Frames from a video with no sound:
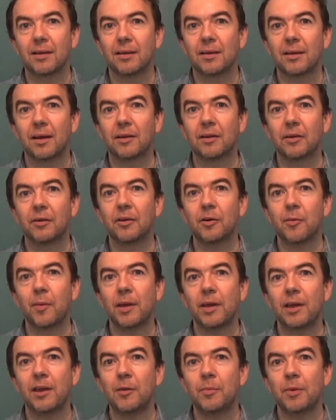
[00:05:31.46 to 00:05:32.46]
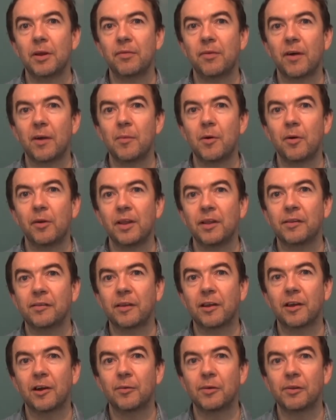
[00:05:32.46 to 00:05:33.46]
I don't know about you, but if I'm
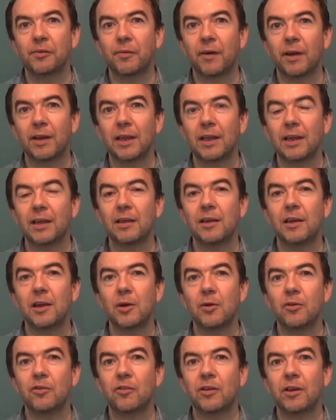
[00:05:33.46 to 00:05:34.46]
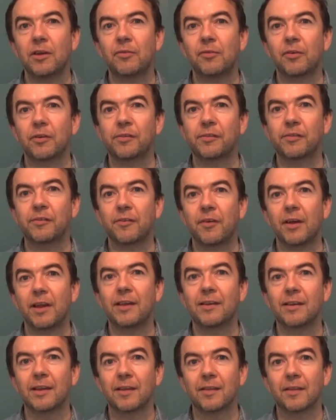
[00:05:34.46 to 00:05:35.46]
honest, I always find it hugely
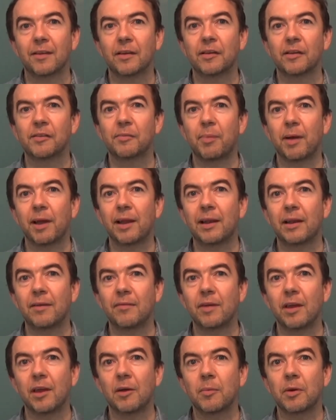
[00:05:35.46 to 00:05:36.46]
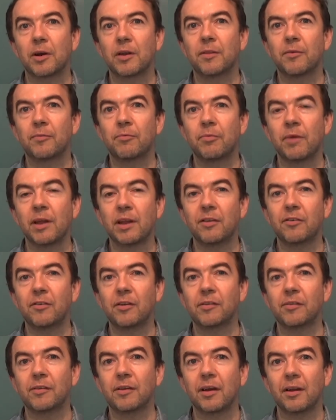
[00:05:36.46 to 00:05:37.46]
frustrating that despite living in one of the
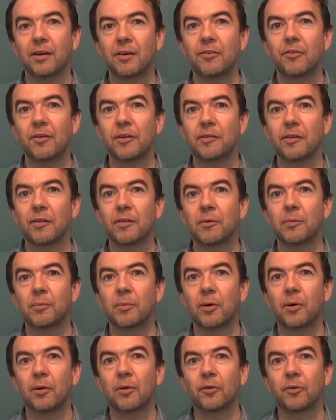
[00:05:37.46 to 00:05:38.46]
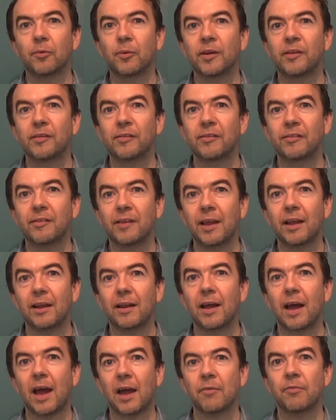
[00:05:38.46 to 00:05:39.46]
richest countries in the world, we
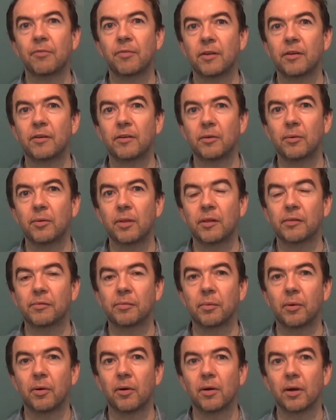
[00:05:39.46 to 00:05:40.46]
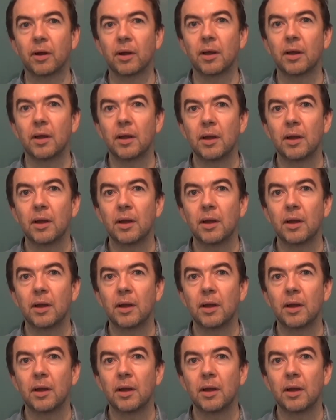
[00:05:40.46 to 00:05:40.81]
still have to do this work.